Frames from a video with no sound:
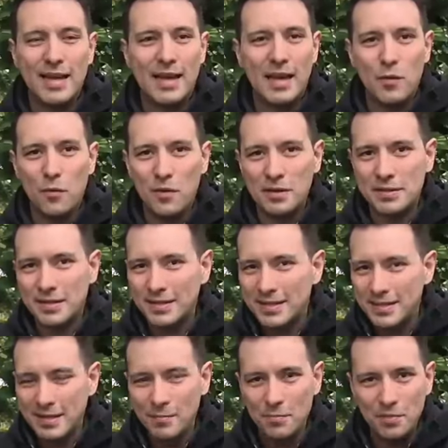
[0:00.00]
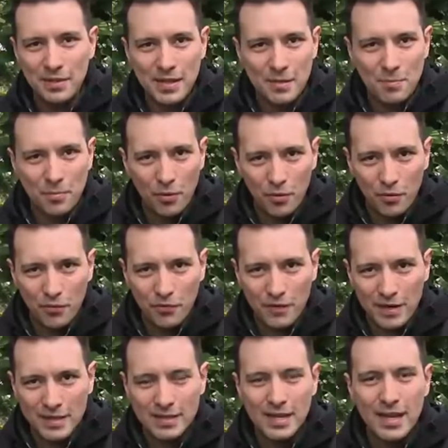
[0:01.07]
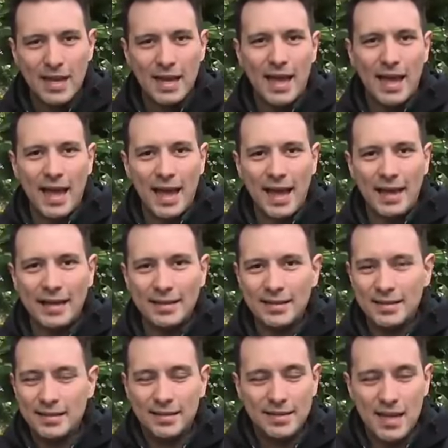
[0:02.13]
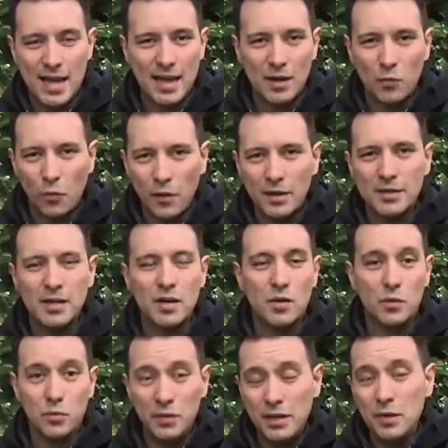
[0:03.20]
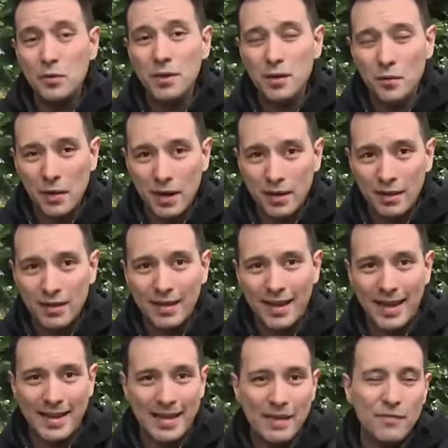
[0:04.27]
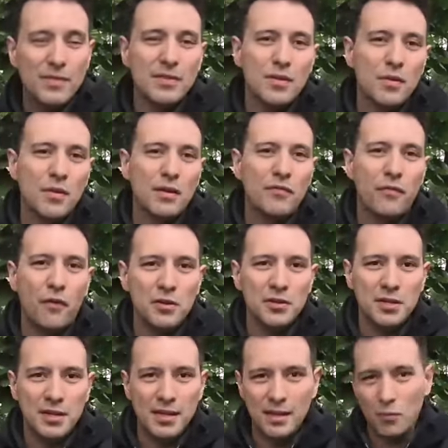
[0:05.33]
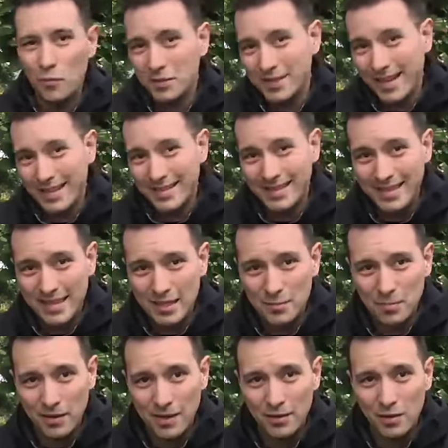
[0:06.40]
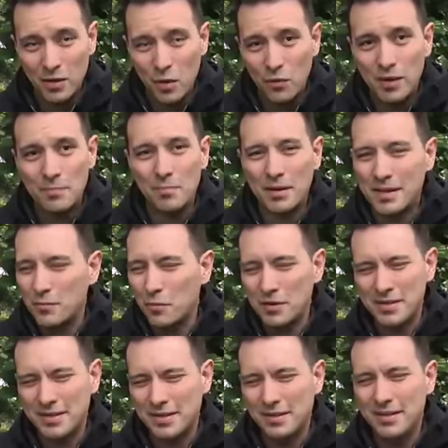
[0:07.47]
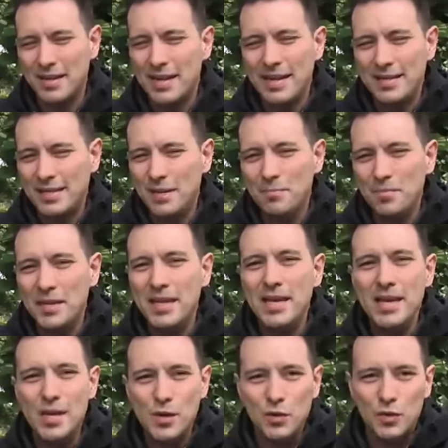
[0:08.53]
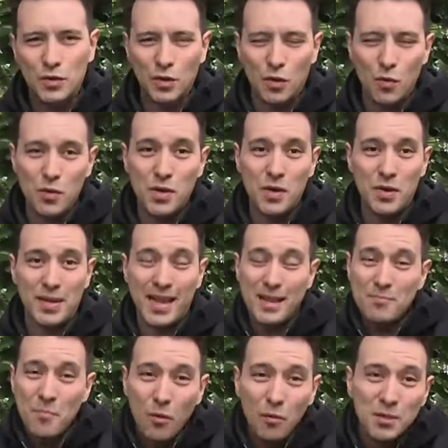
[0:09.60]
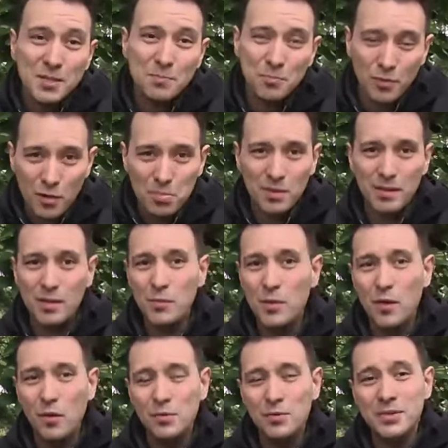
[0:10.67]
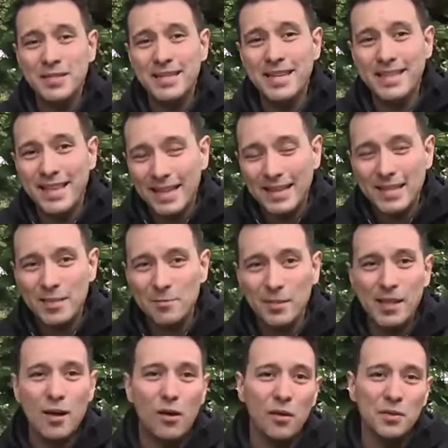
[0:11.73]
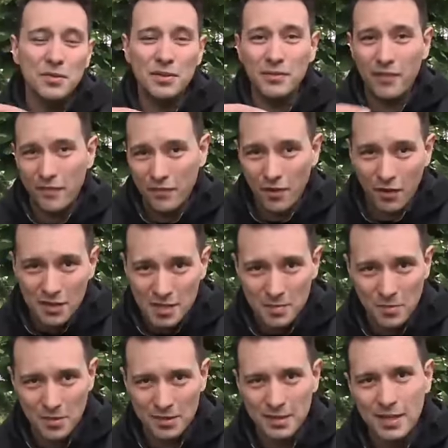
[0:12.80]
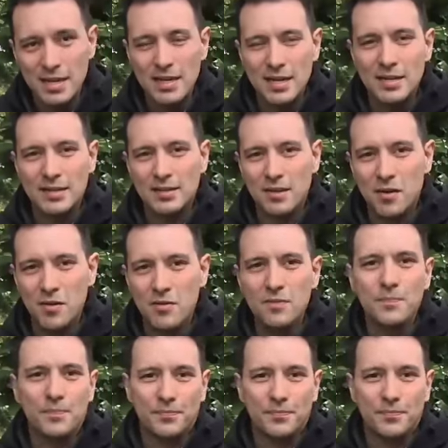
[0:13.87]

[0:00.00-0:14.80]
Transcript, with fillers: It was simply perfect, and yeah, it worked really really well. And even though unfortunately it was L C D display, not OLED, but it was still simply so good. And most probably we're going to see that display also in the Vive Cosmos. So